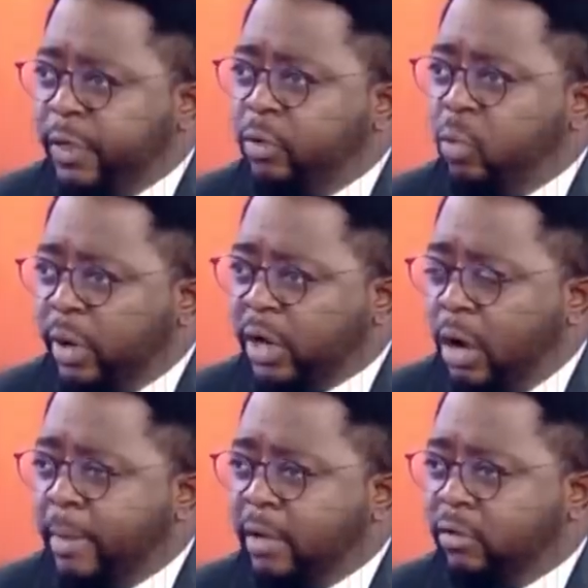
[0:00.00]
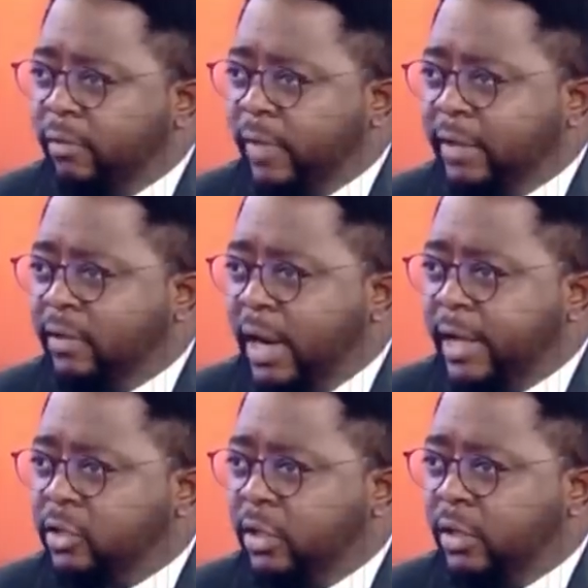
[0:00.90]
think will come out of that
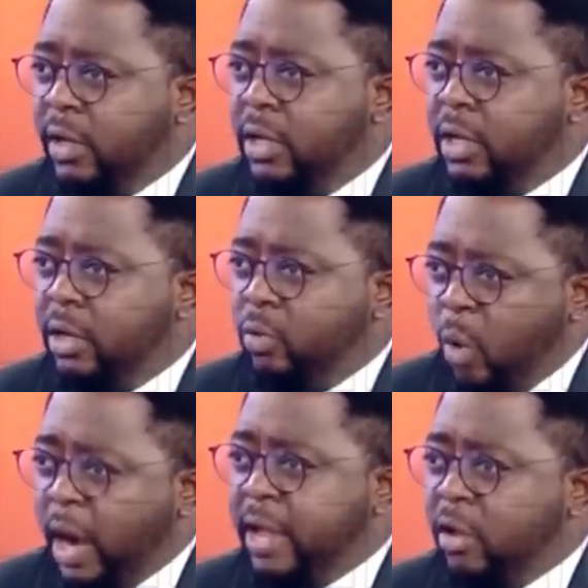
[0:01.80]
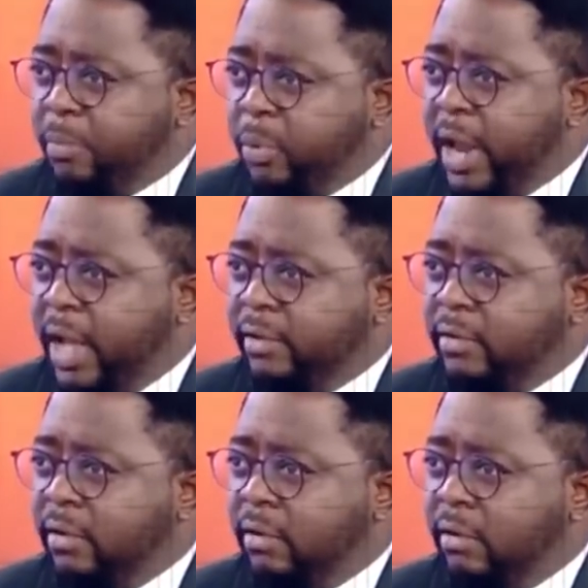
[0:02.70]
election? What are your prayers?